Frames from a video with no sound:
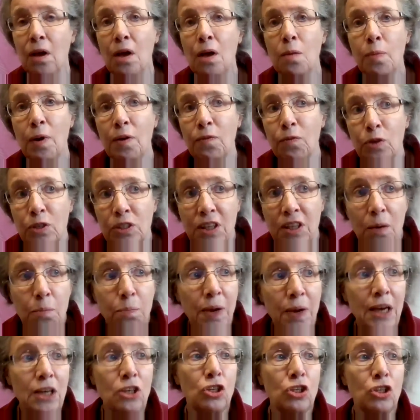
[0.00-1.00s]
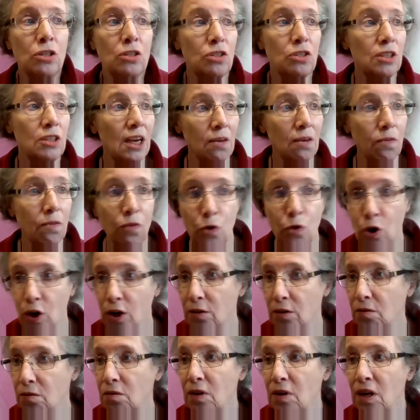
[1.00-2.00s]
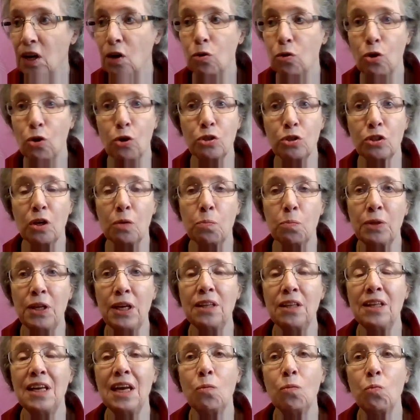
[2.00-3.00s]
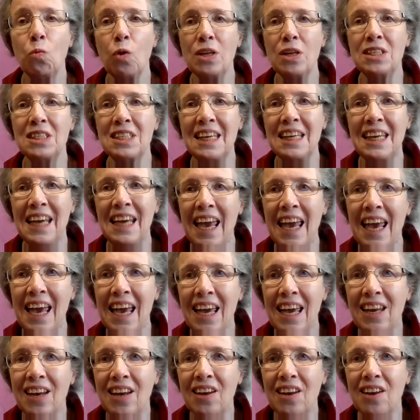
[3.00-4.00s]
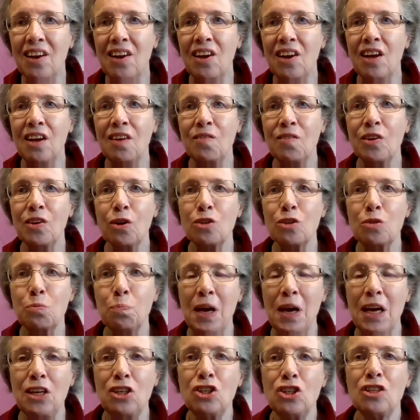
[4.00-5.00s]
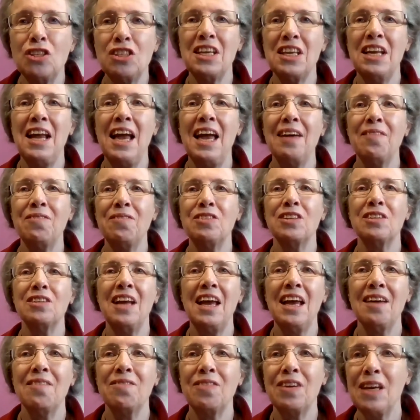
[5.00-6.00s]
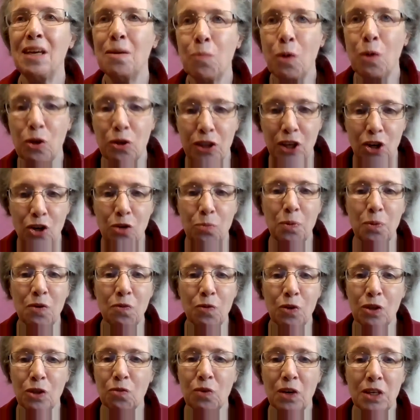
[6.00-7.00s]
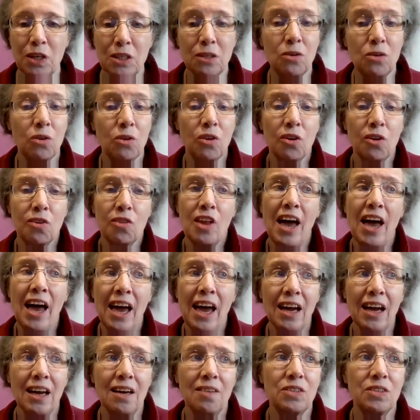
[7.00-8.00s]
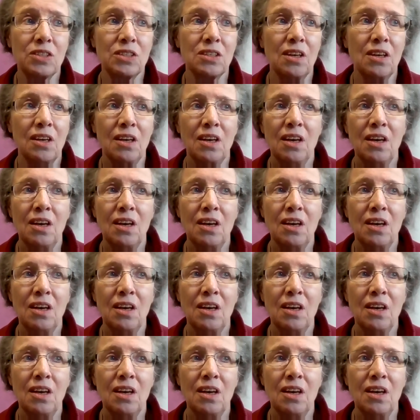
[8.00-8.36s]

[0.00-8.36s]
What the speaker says: But for some patients, they avoid hair loss completely. And once again, for those patients that have to have chemotherapy for the rest of their lives,